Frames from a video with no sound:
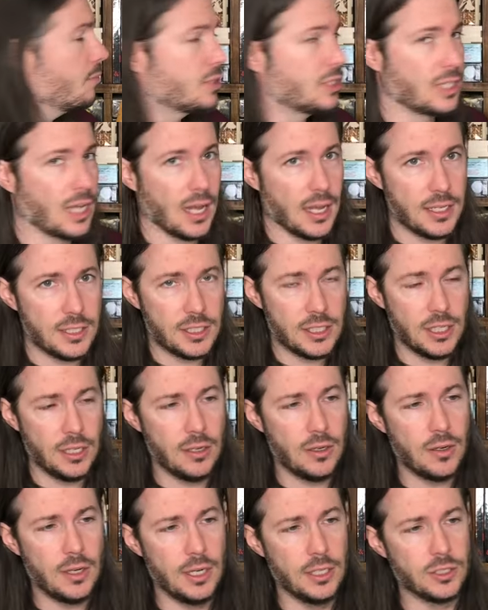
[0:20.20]
size
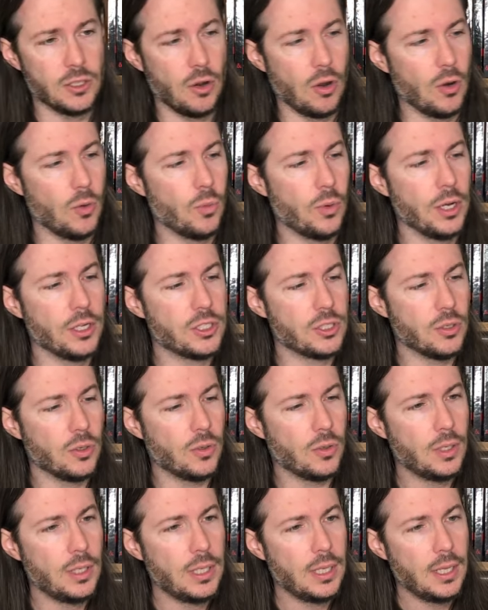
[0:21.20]
here as our
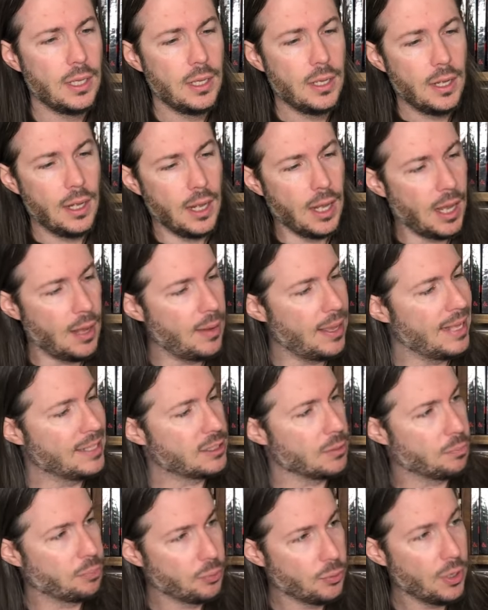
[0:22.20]
original. Uh, it's a
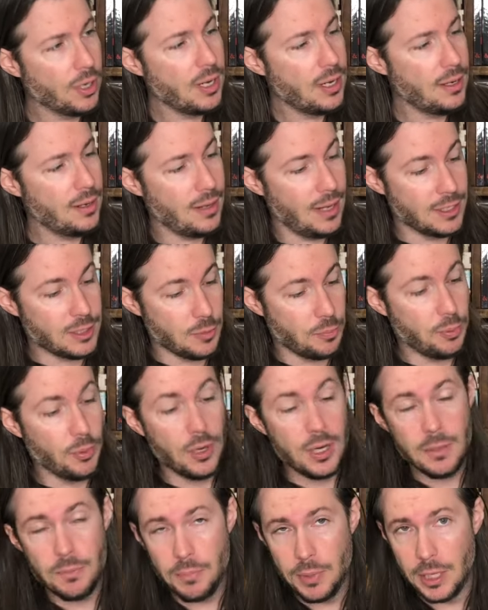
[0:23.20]
pretty it's a
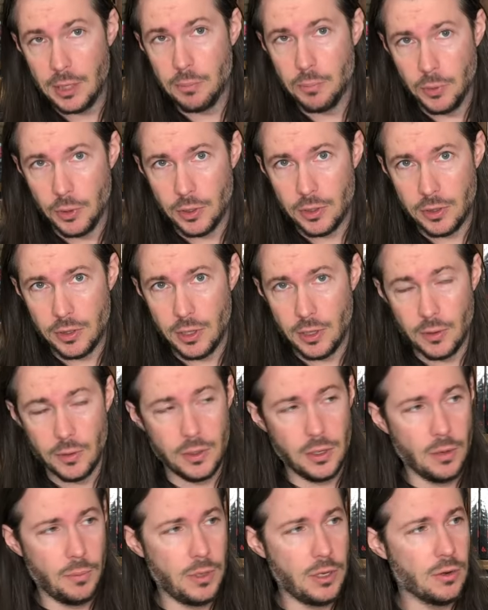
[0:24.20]
pretty big book though.
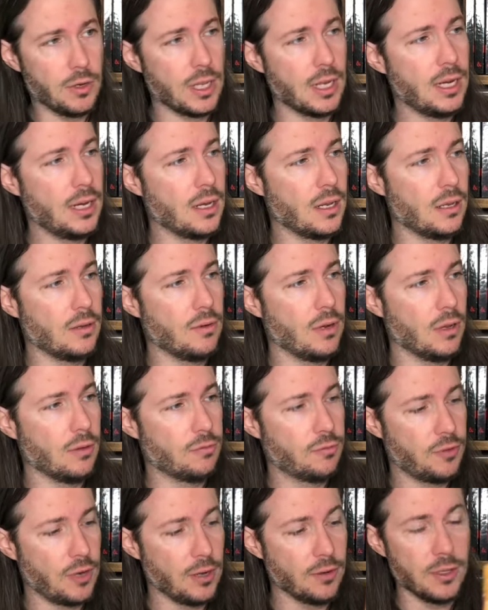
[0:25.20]
I mean, you're getting a, a
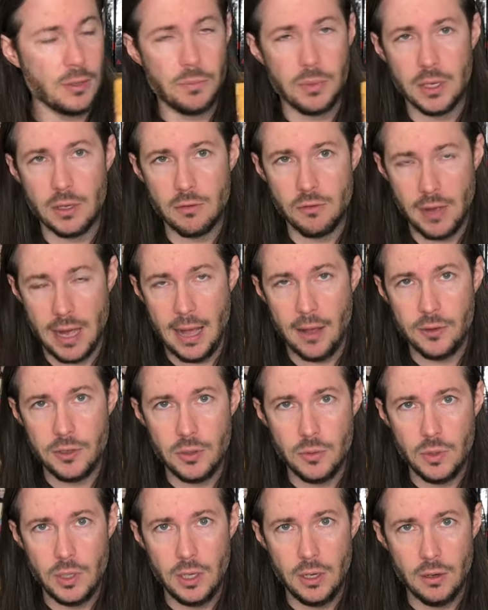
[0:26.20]
fairly big value
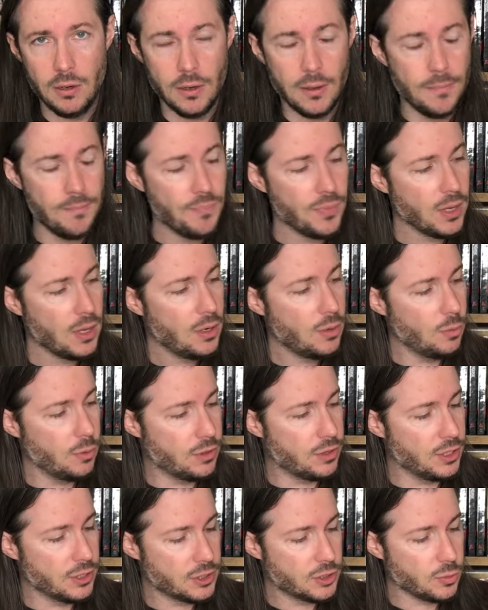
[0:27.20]
here with
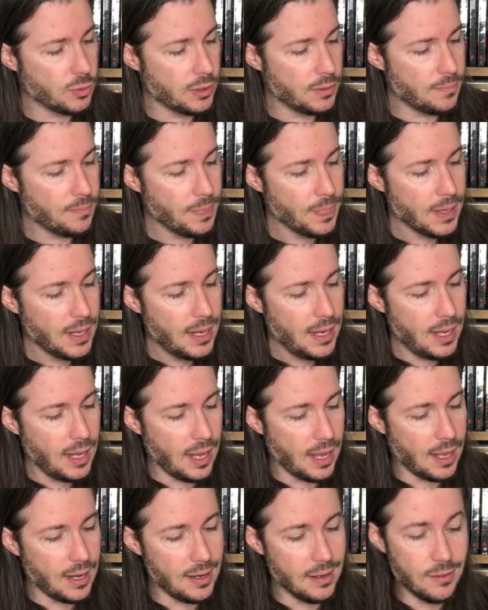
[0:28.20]
this one.
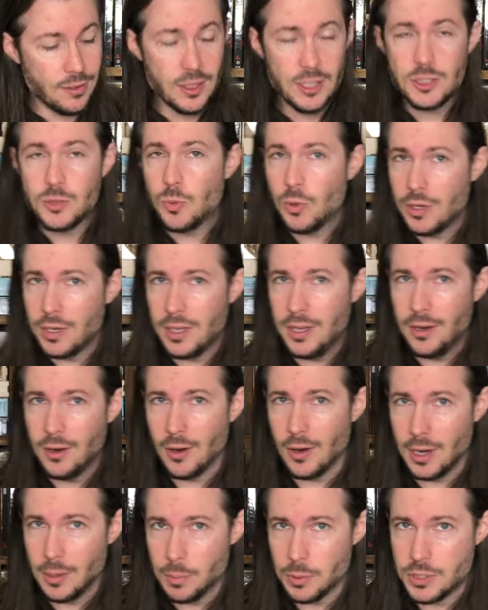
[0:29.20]
And this one here
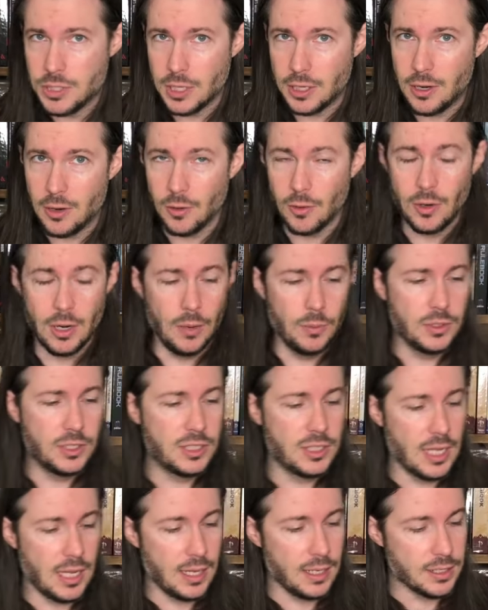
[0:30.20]
in particular, I would
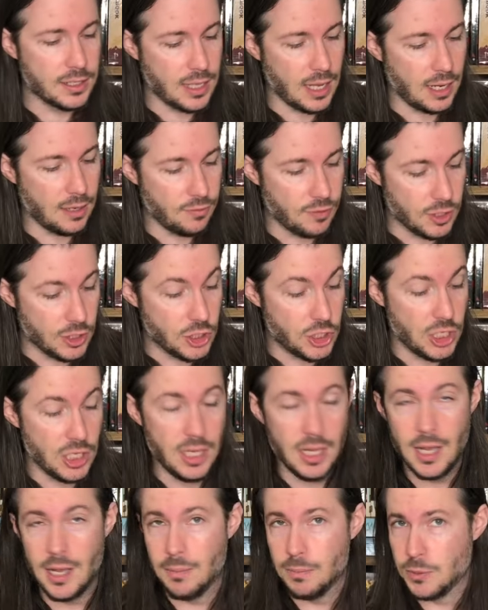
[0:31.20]
say, is kind of the
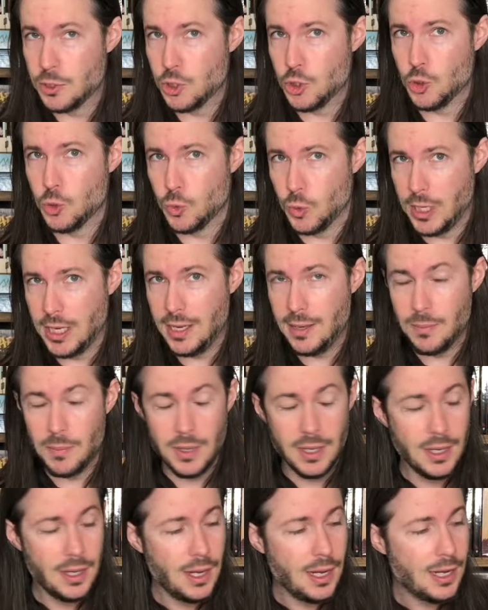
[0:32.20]
GM's dream
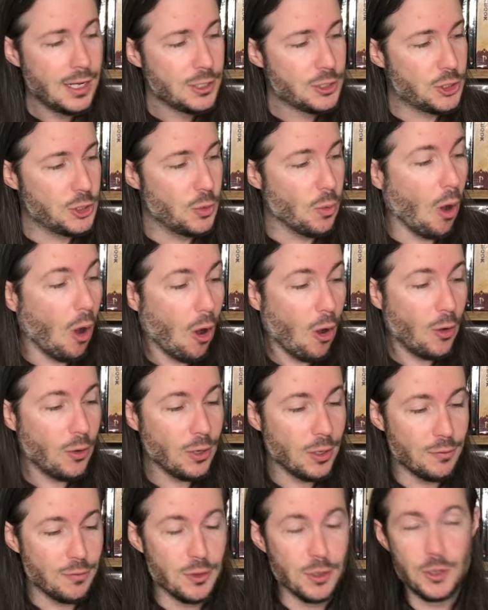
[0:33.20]
to all
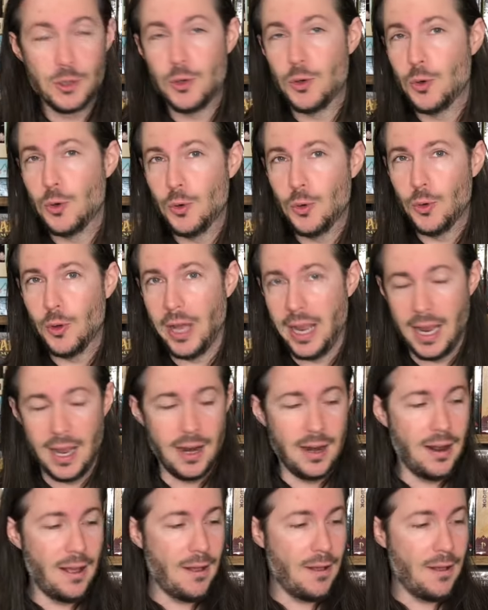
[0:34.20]
of the cool and